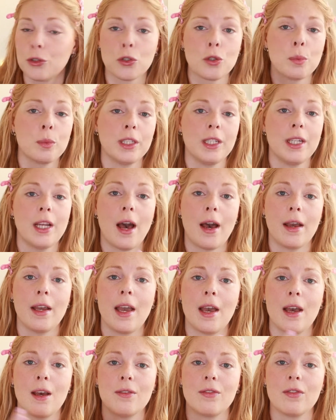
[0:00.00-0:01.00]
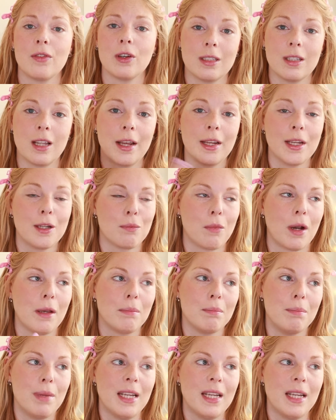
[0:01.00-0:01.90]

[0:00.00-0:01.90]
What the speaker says: Normally I have like my